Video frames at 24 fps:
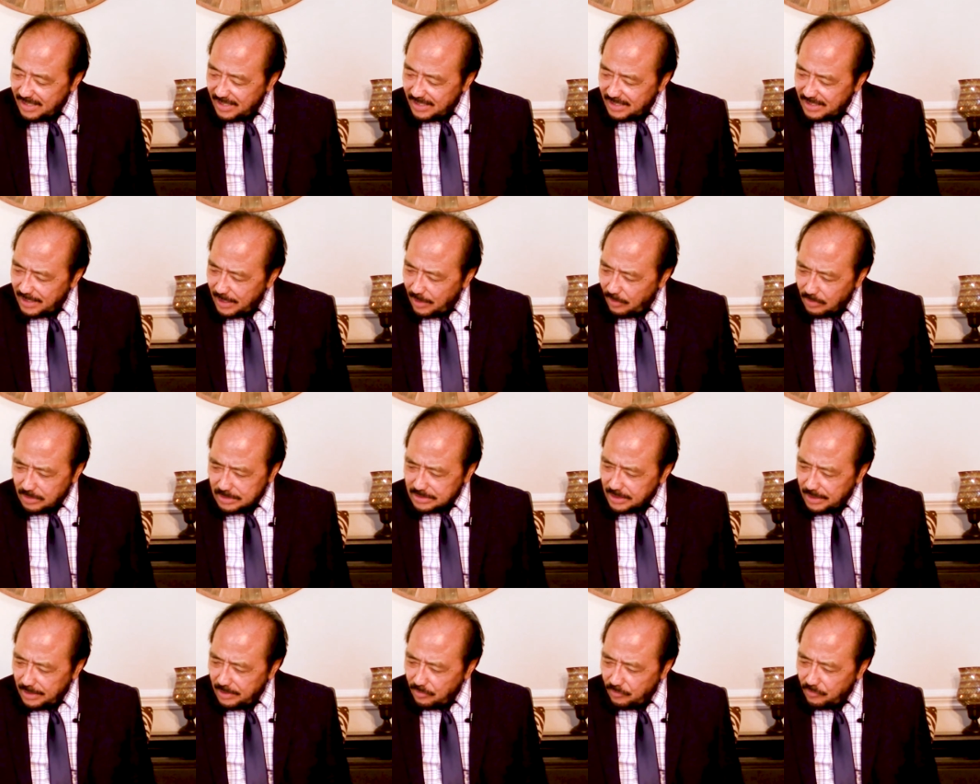That was
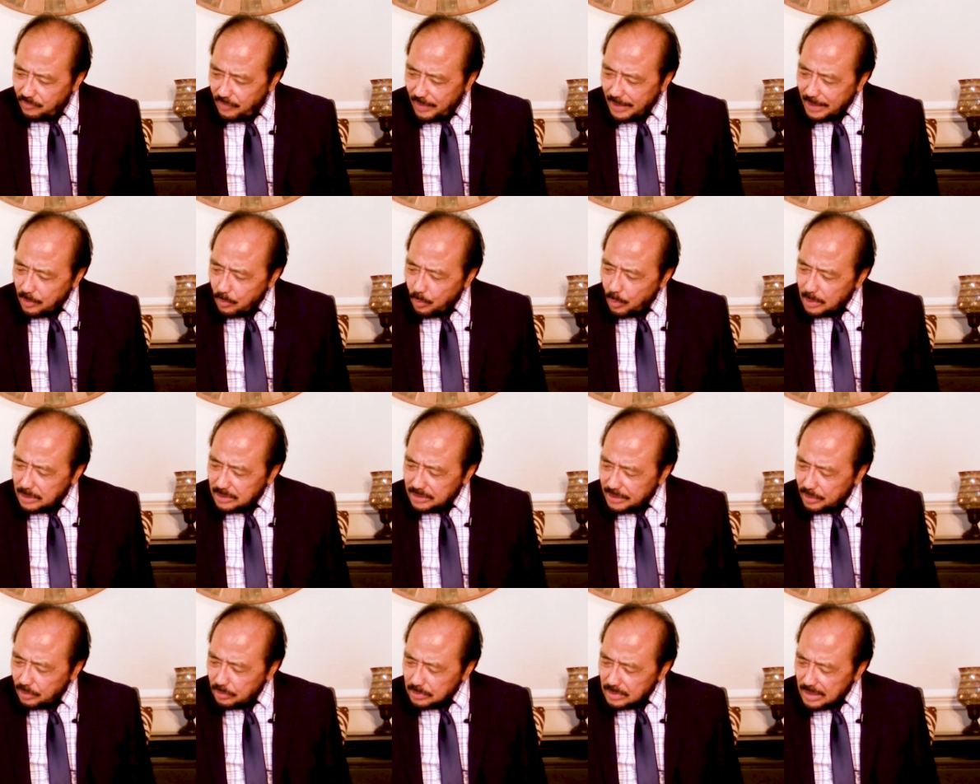a very
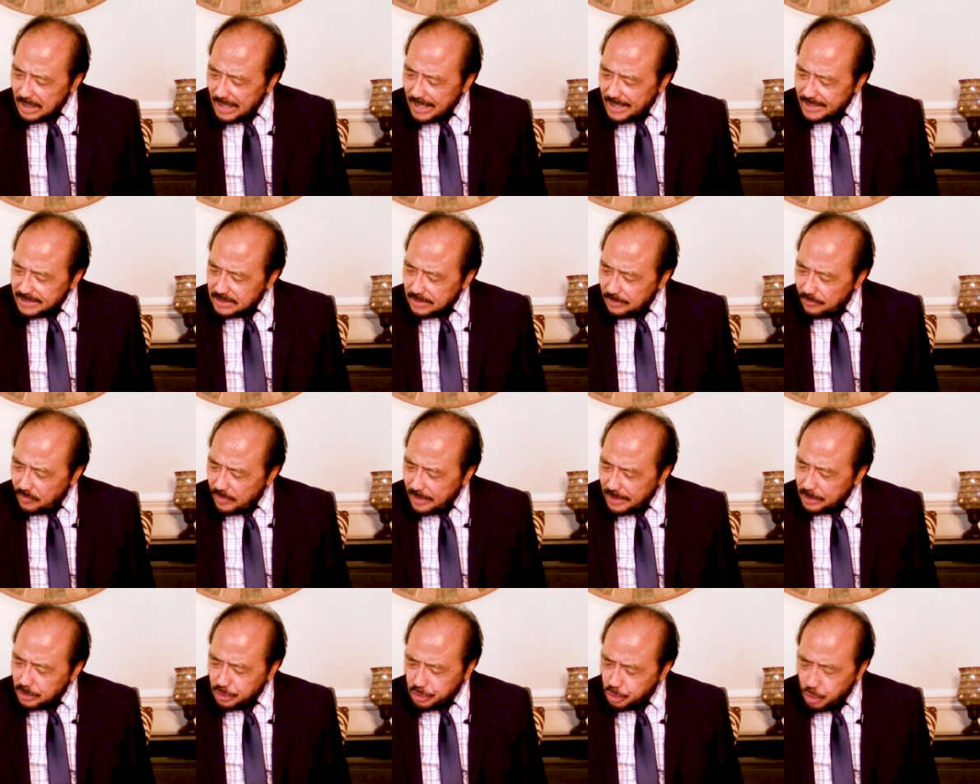well-known class, a
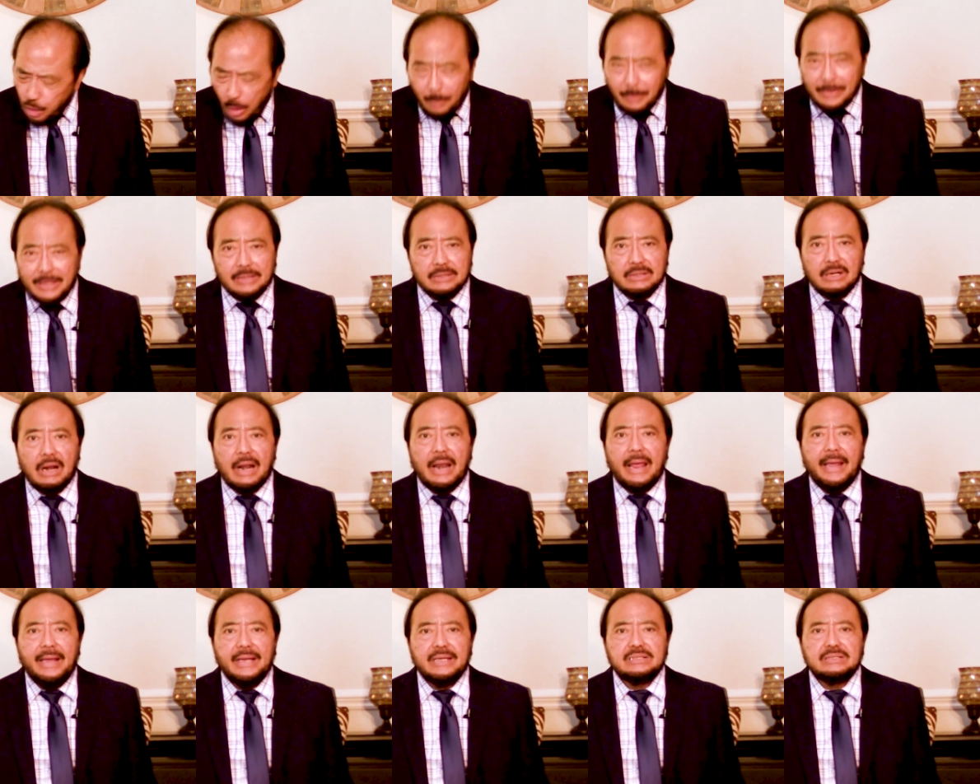very dominant
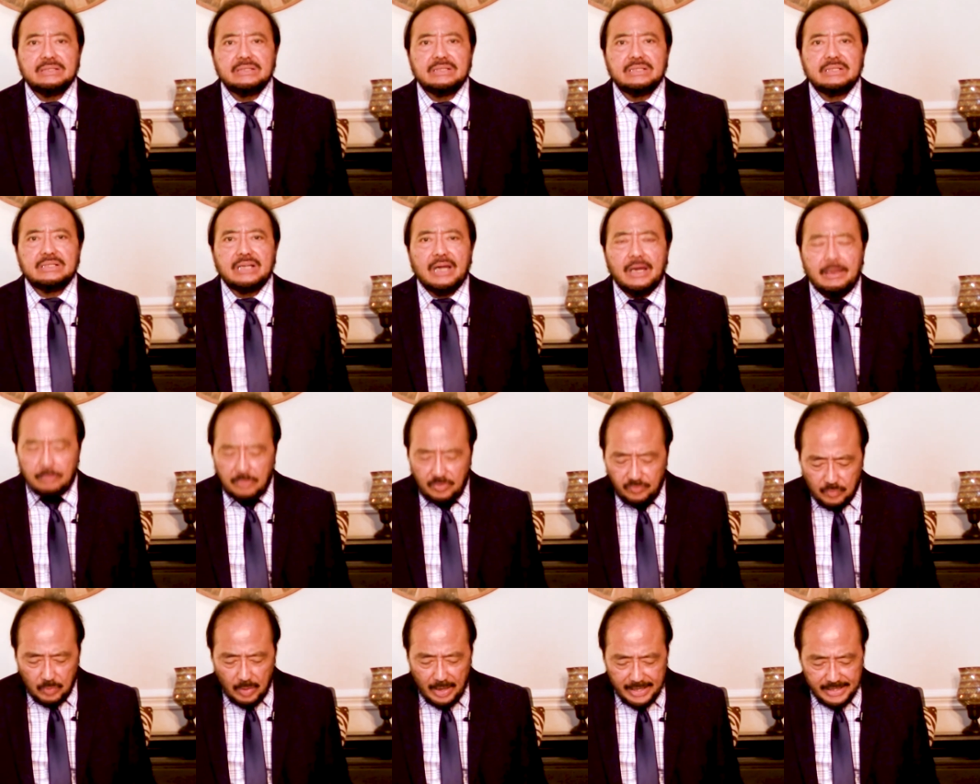class at the time
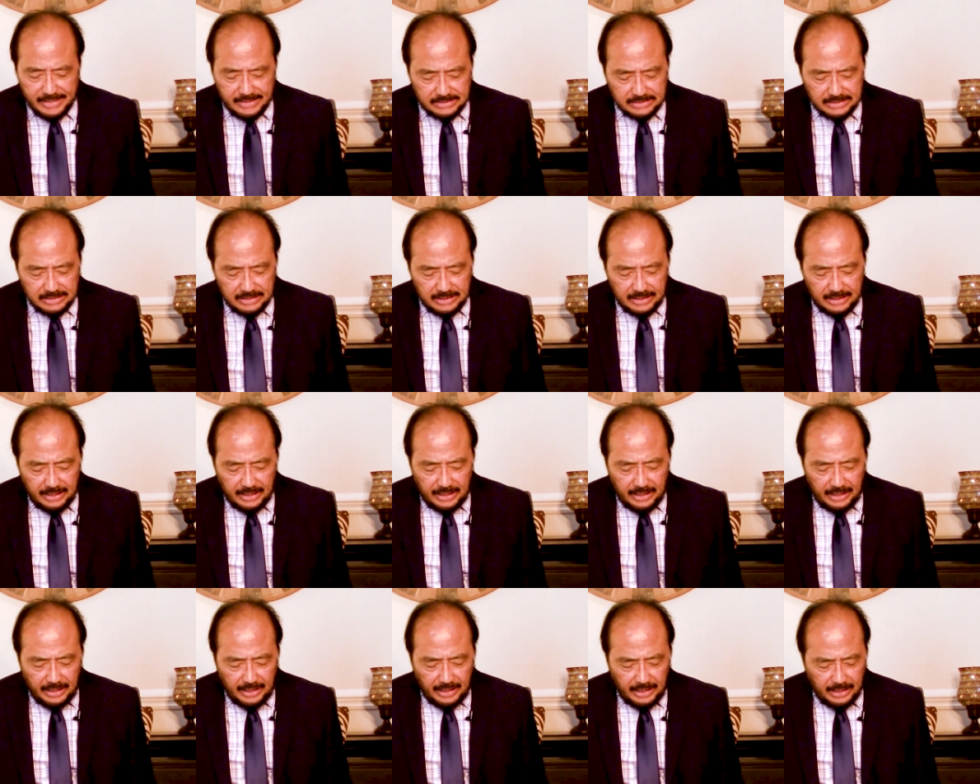of Christ.
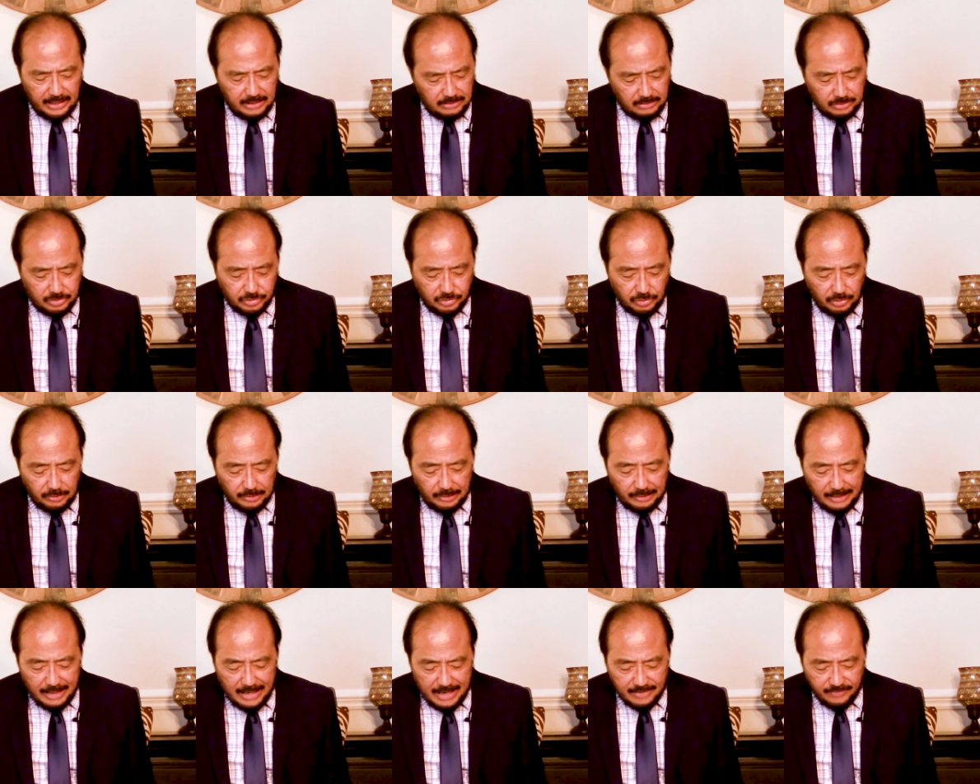And sure
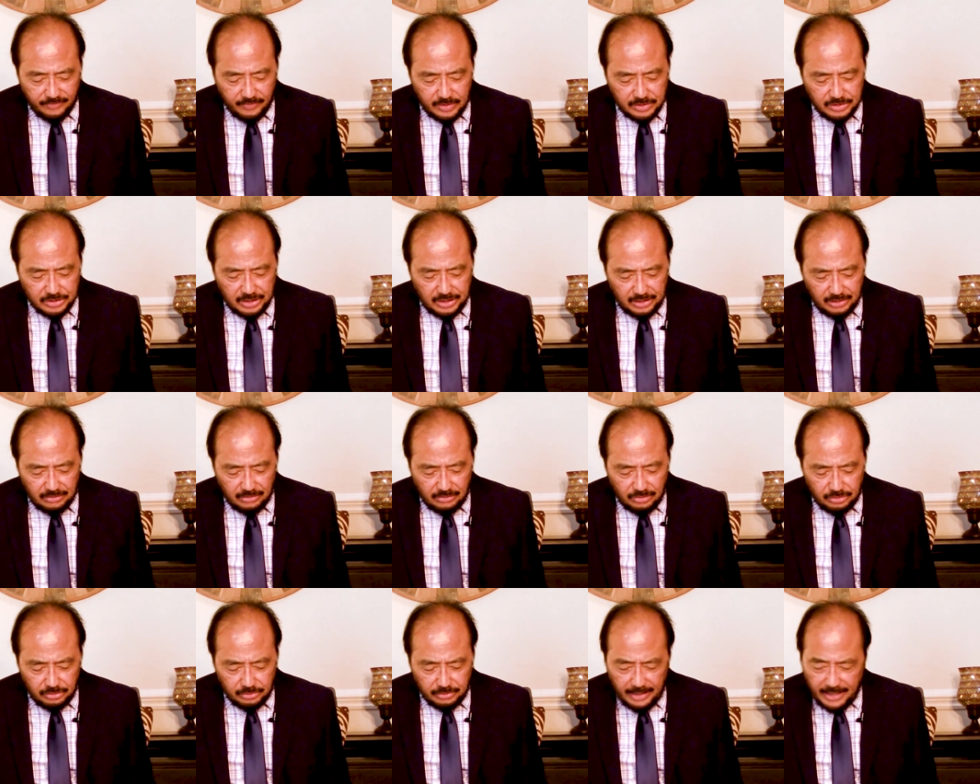enough, it's here
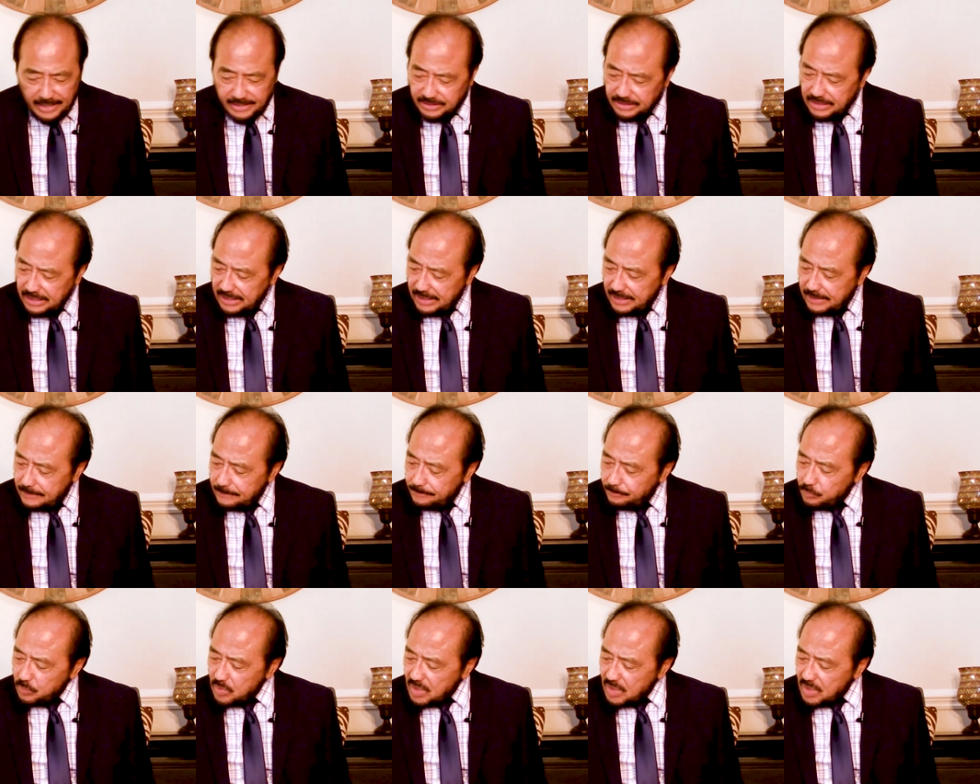in Luke 18.